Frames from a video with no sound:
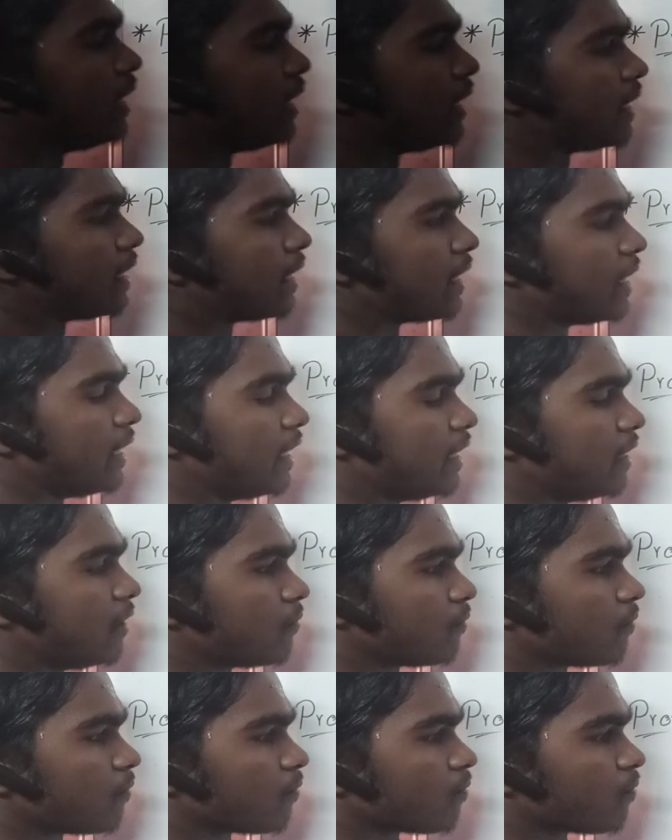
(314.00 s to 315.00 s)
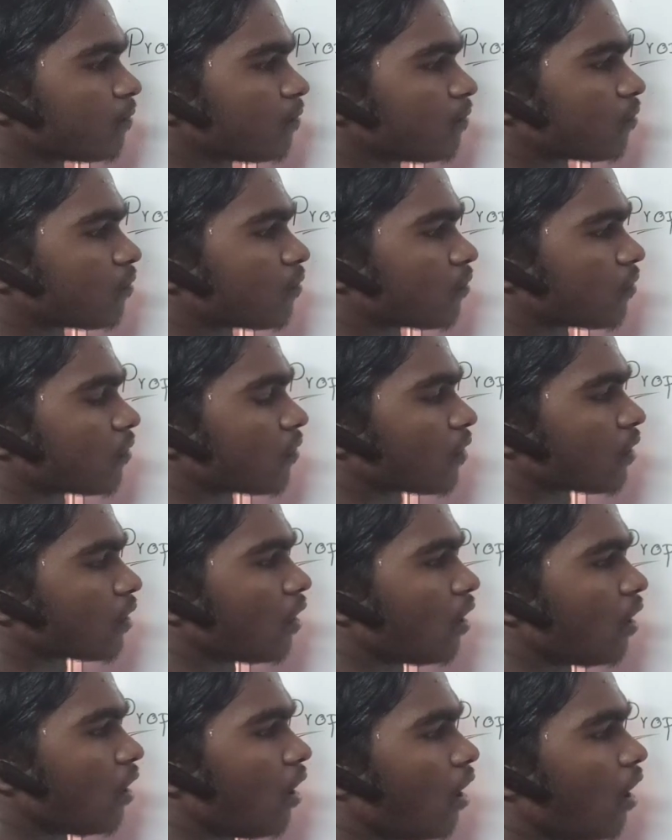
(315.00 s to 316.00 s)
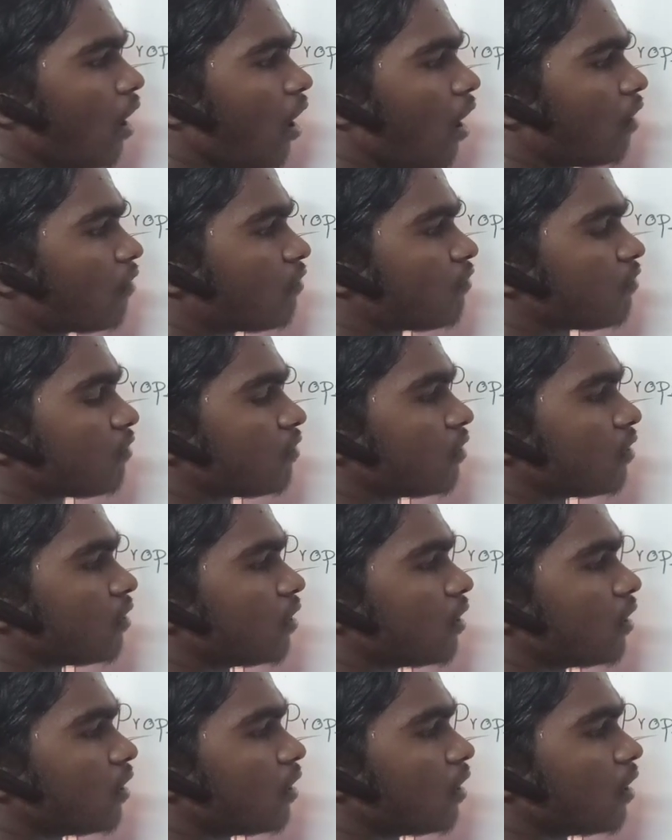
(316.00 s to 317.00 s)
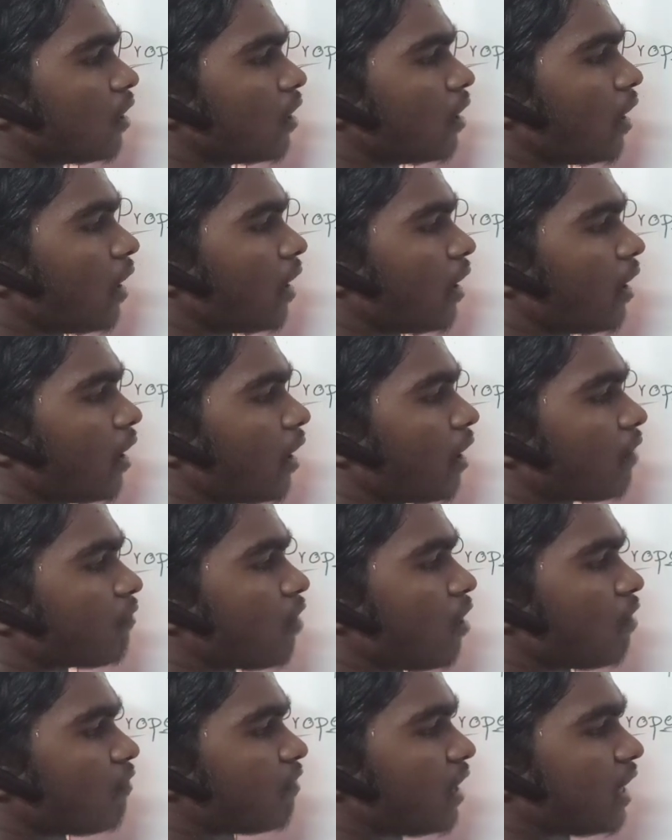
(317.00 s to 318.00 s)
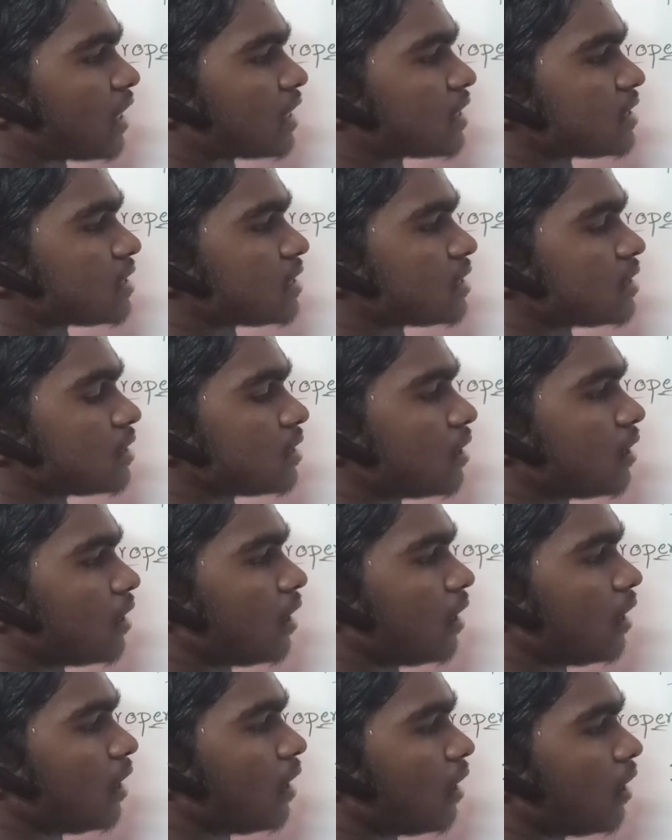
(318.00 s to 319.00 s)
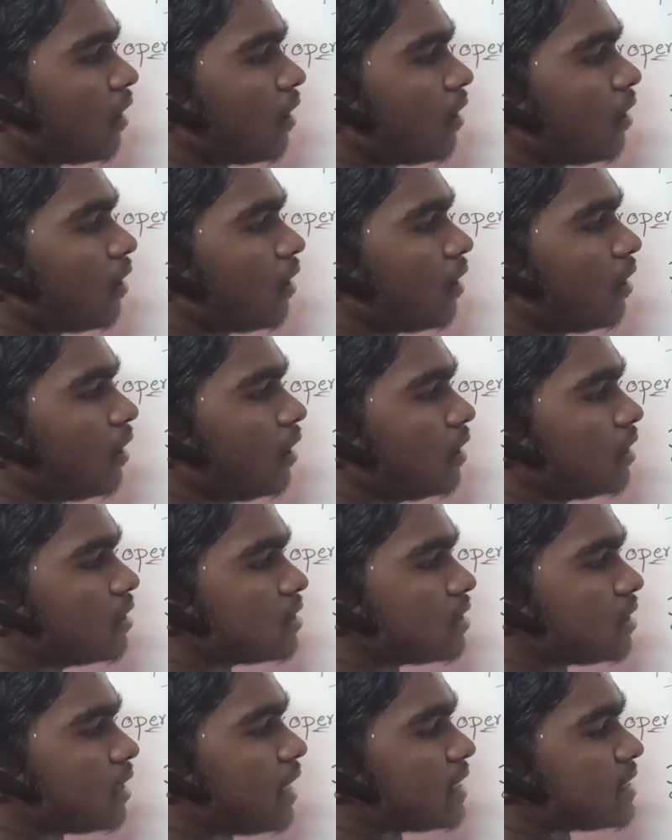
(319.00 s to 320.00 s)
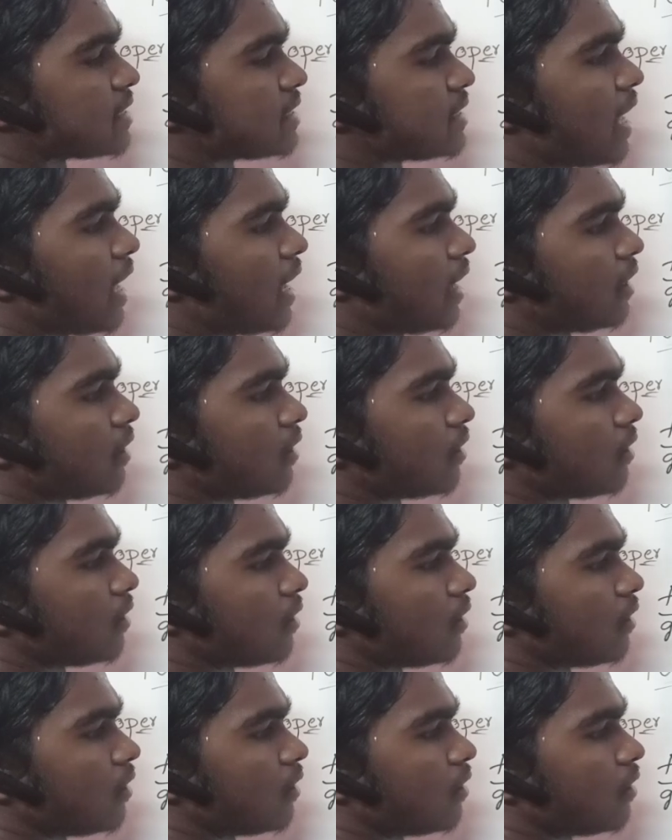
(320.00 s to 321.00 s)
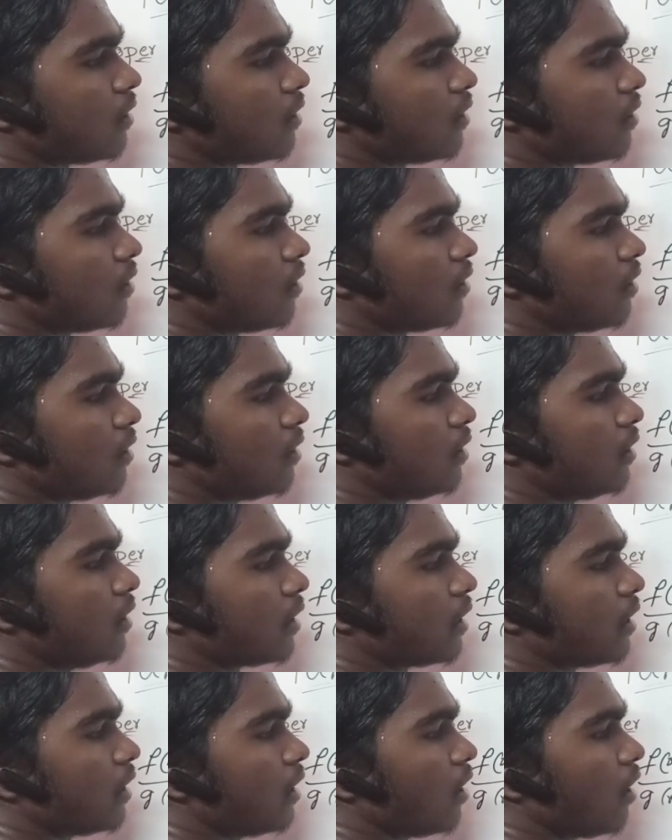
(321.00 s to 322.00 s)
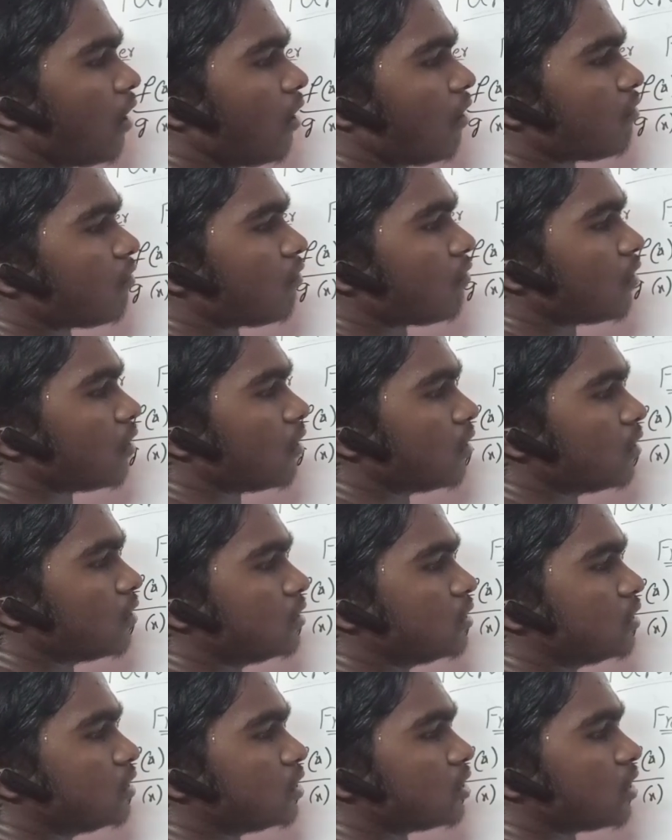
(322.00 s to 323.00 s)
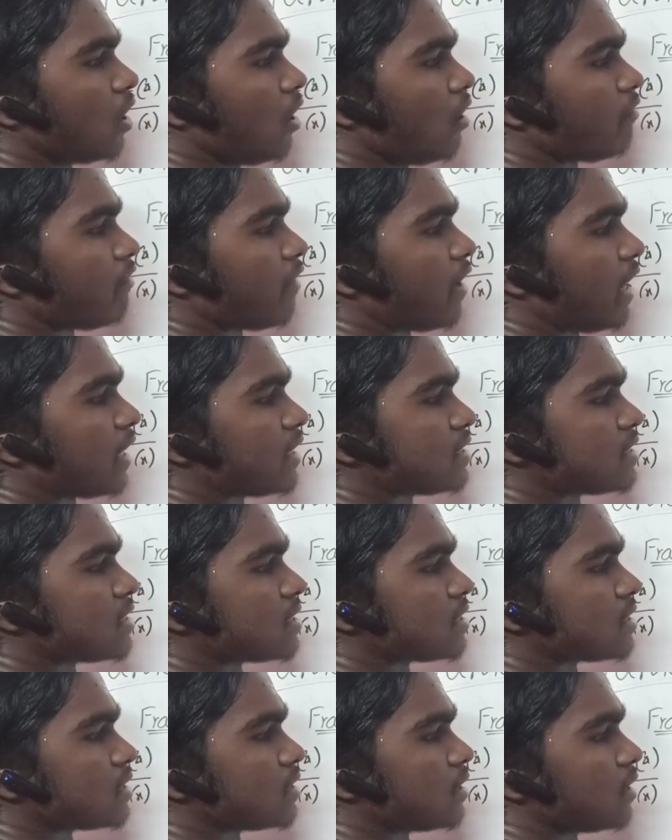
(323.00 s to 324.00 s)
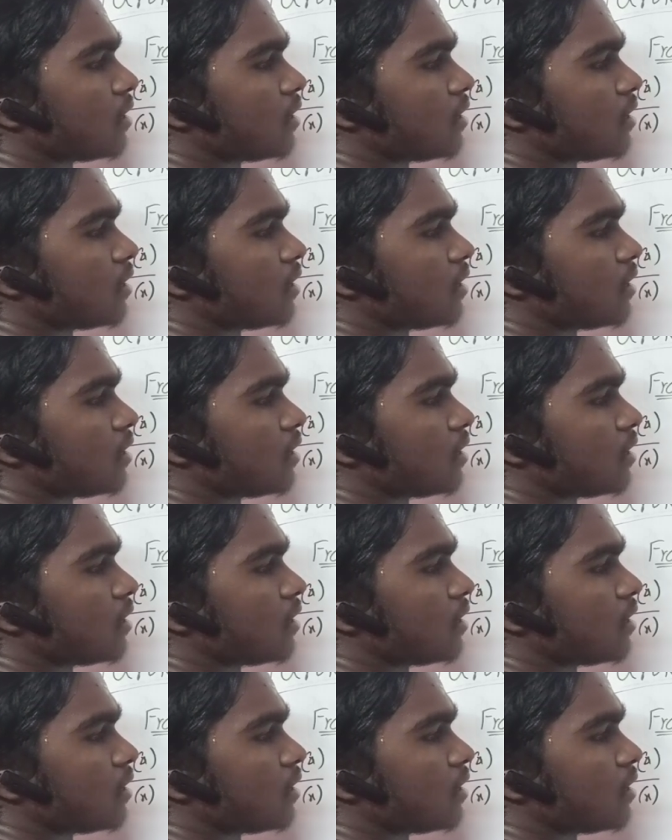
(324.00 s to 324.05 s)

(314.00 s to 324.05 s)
degree of f of x is less than degree of g of x,